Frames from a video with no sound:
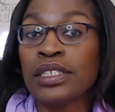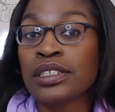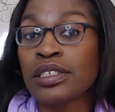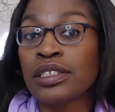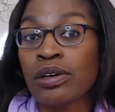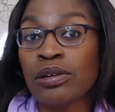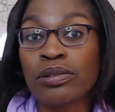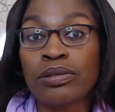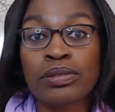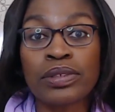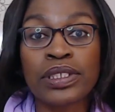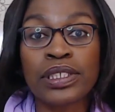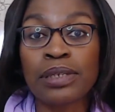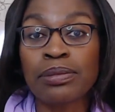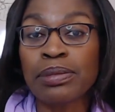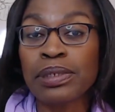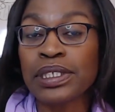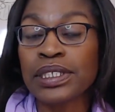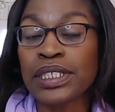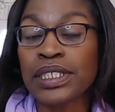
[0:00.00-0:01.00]
So
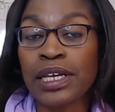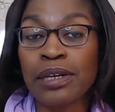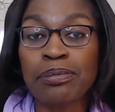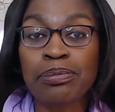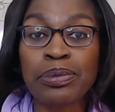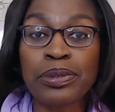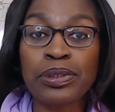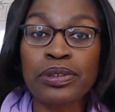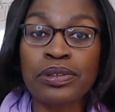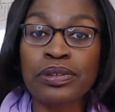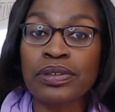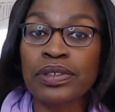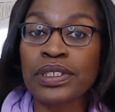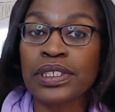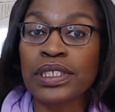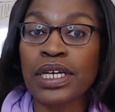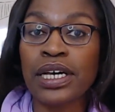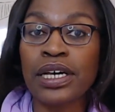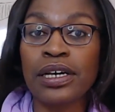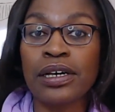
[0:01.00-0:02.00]
some
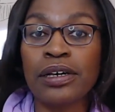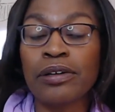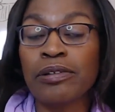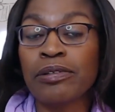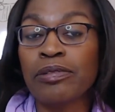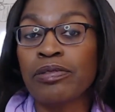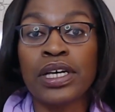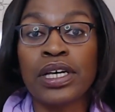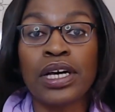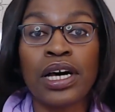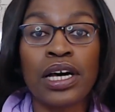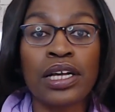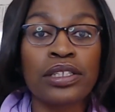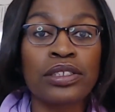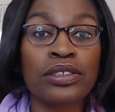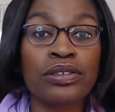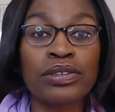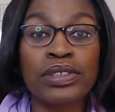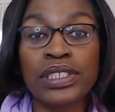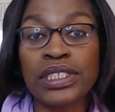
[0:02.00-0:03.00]
examples of
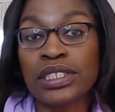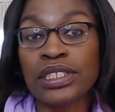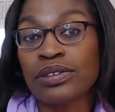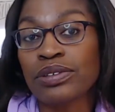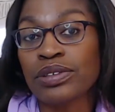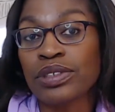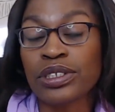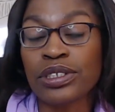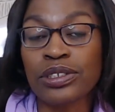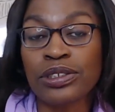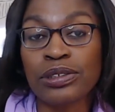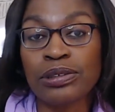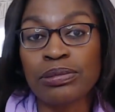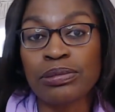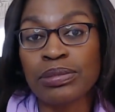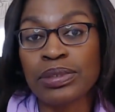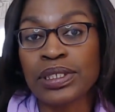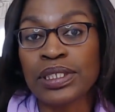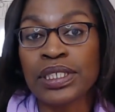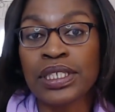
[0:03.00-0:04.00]
other deal
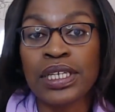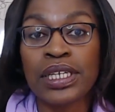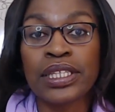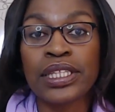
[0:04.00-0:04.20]
terms